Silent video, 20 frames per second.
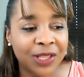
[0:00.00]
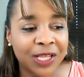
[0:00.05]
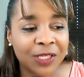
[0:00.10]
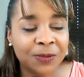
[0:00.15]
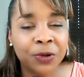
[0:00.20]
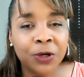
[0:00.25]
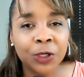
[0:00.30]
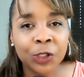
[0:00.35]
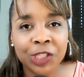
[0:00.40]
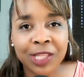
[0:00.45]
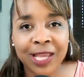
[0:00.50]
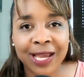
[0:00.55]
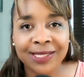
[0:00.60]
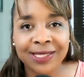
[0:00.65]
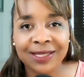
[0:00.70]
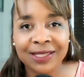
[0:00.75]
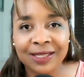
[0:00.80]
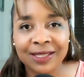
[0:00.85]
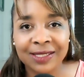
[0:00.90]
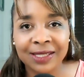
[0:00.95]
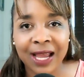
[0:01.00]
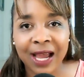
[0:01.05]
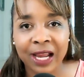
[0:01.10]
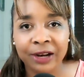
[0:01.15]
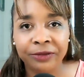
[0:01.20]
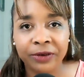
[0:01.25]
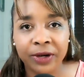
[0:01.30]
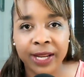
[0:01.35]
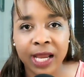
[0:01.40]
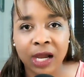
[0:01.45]
let's push that to the
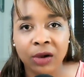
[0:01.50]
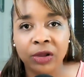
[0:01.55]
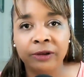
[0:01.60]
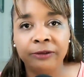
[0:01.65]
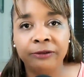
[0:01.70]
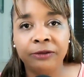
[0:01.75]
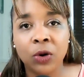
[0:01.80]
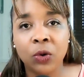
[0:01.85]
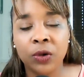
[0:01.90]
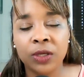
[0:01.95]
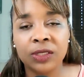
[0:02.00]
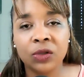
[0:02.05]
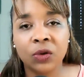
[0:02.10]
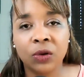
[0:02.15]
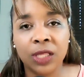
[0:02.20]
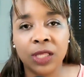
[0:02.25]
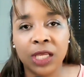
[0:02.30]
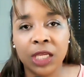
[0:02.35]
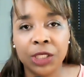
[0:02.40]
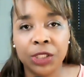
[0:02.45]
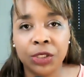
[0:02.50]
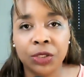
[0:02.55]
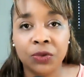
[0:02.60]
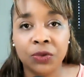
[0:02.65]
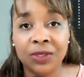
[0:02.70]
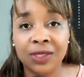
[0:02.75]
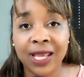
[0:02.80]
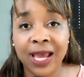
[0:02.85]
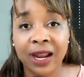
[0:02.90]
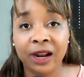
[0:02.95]
side for now and focus on the
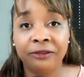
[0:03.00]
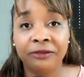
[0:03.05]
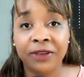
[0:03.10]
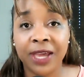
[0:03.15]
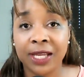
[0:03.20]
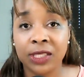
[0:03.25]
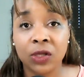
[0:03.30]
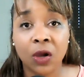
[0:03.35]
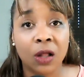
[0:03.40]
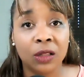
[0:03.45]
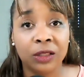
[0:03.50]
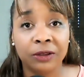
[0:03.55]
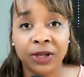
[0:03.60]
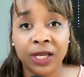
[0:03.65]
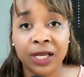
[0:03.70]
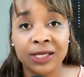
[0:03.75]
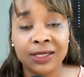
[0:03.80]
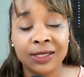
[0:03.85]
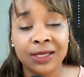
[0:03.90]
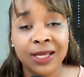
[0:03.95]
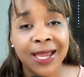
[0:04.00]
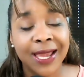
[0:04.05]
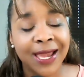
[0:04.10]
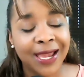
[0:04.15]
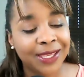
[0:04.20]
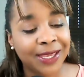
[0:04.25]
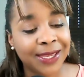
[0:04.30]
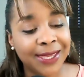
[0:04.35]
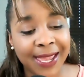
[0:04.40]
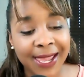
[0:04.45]
issues that affect all of us.
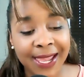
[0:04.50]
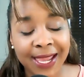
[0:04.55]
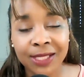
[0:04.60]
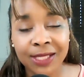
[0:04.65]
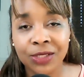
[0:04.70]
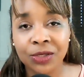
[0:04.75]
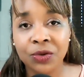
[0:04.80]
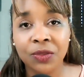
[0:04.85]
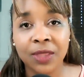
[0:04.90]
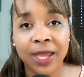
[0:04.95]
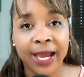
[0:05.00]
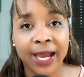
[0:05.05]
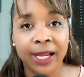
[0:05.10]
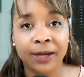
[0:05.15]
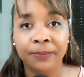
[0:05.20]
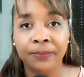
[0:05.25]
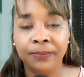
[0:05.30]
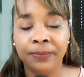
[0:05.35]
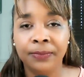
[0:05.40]
You can't do that.